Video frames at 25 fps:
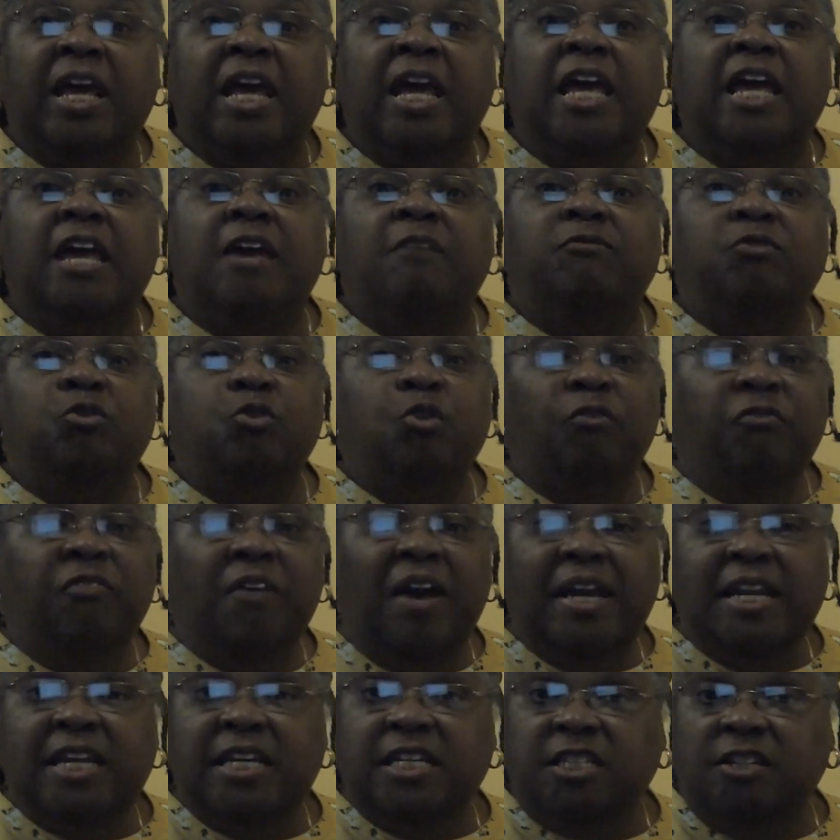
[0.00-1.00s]
If you
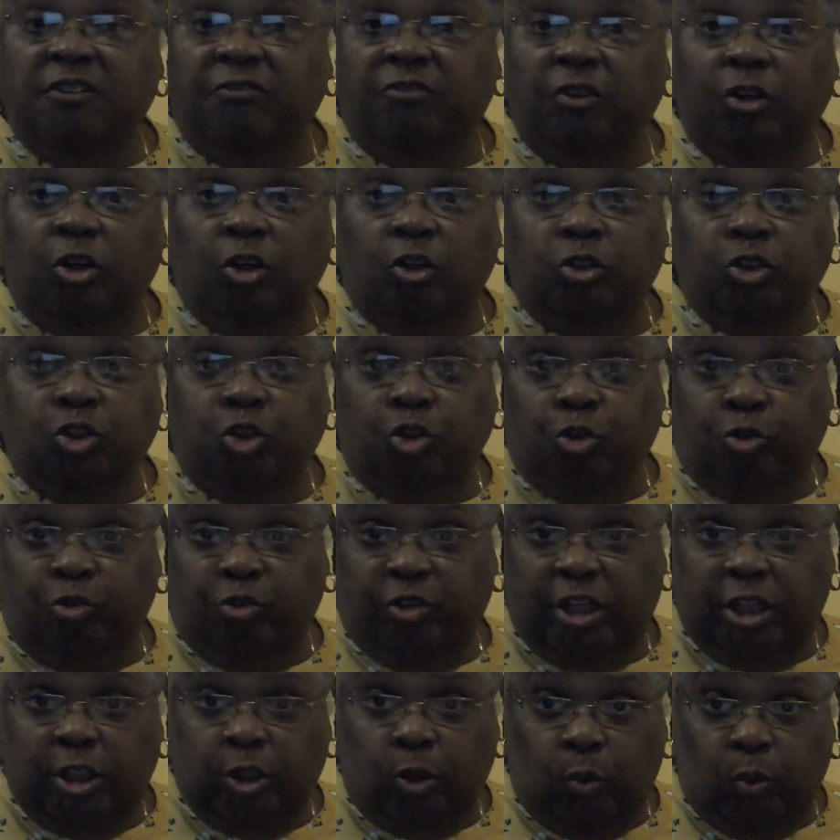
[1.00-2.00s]
find it difficult to
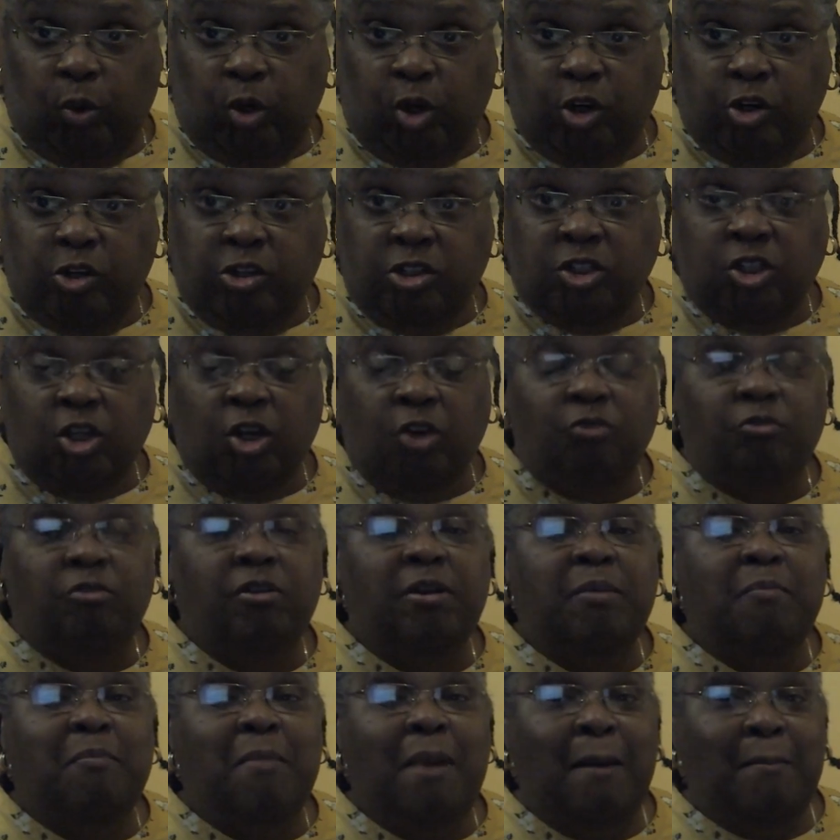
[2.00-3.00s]
read the words,
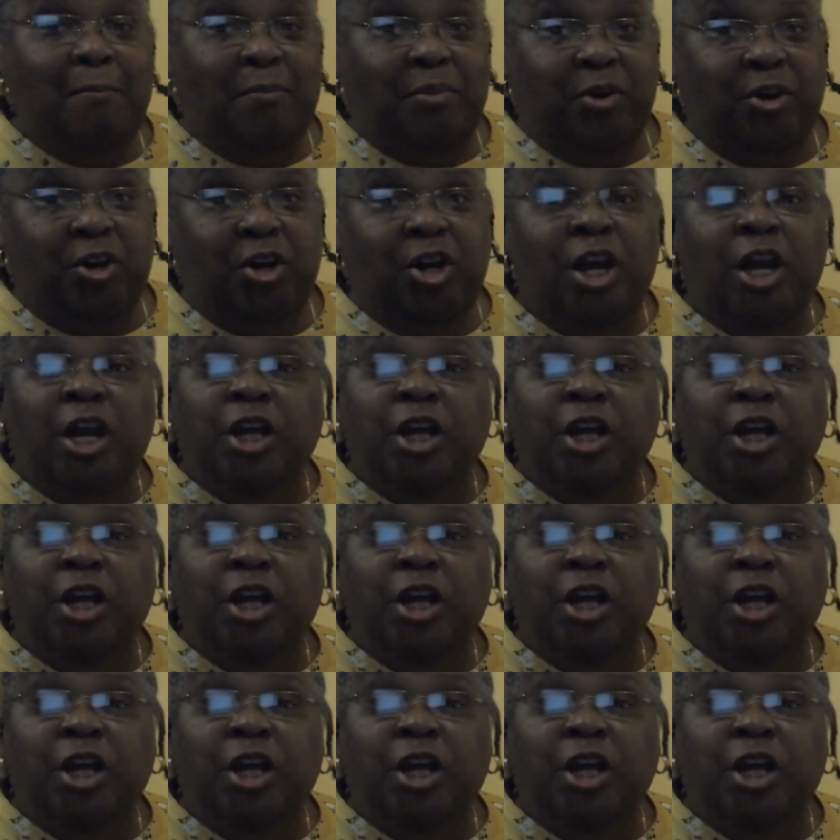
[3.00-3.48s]
remember,